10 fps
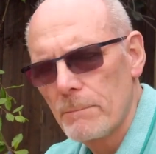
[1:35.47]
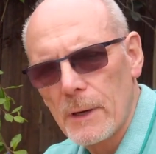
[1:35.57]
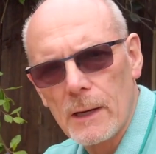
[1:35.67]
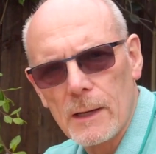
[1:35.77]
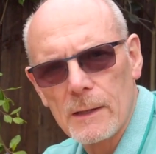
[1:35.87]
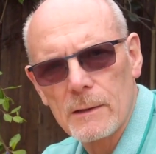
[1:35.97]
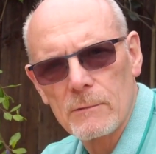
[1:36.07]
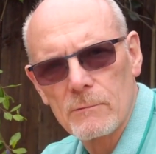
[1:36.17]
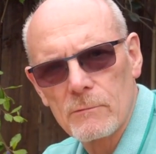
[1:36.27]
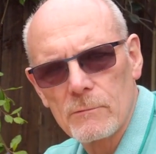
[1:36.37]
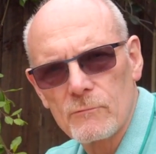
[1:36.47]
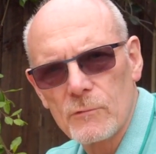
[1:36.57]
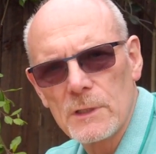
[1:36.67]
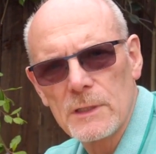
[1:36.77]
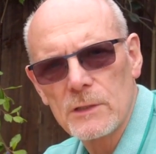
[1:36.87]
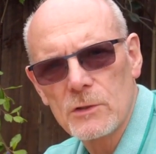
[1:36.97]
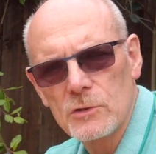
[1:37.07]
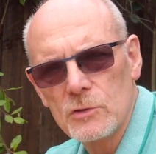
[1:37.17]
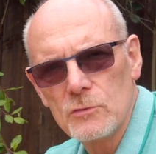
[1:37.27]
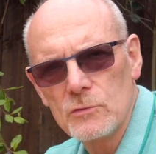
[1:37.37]
But really you
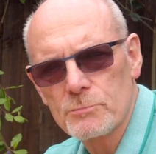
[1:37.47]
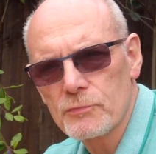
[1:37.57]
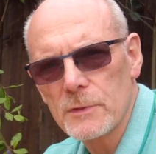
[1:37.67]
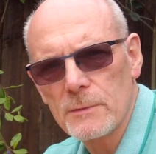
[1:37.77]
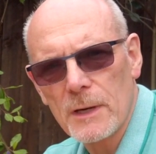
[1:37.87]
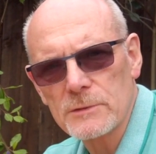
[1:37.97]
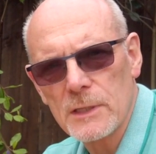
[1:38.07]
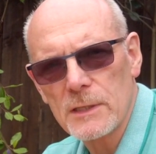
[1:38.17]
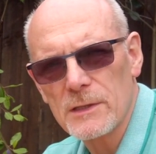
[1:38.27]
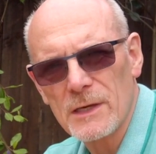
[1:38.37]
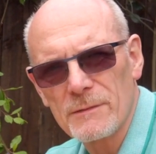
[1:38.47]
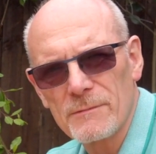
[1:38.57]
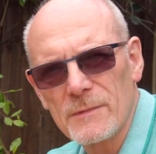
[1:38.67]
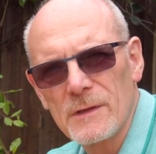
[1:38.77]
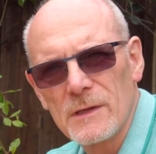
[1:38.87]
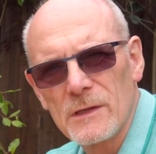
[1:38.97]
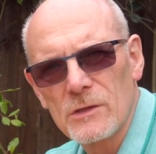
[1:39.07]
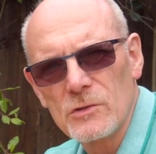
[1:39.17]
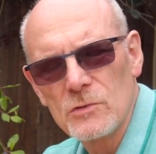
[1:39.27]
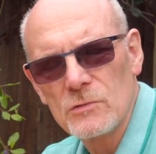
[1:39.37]
can use pretty much anything. You
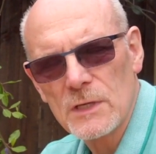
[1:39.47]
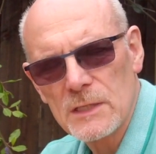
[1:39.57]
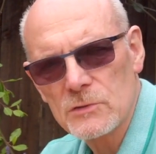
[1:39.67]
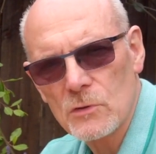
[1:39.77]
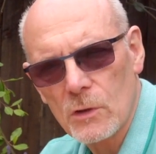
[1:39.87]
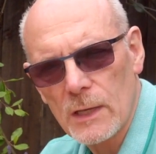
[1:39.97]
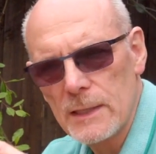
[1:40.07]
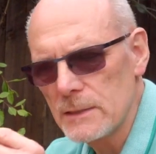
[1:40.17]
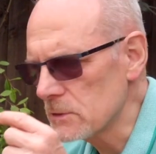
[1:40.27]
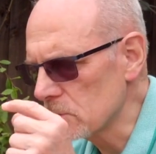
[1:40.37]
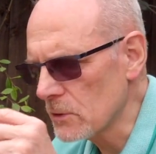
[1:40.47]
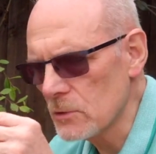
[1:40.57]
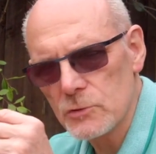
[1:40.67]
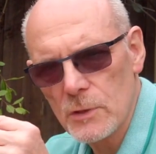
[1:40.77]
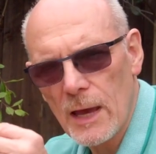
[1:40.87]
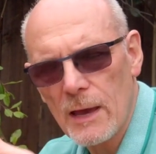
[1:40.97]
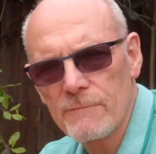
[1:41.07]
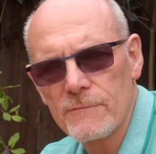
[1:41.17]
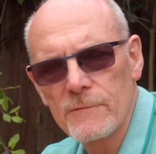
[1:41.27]
can use any sort of lens as long as you have